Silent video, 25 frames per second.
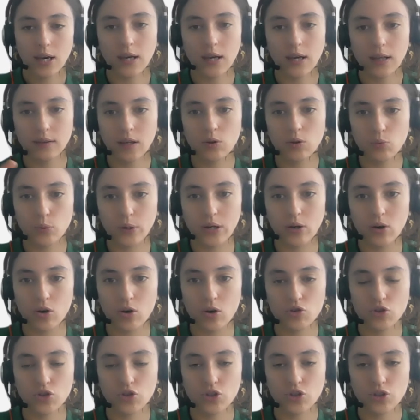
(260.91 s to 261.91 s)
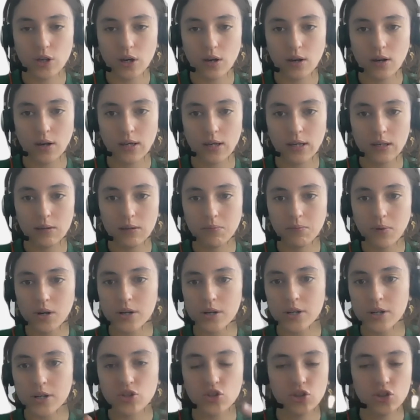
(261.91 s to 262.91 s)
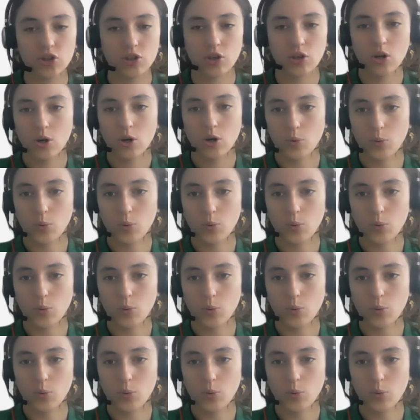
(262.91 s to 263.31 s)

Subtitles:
and then we launch in March.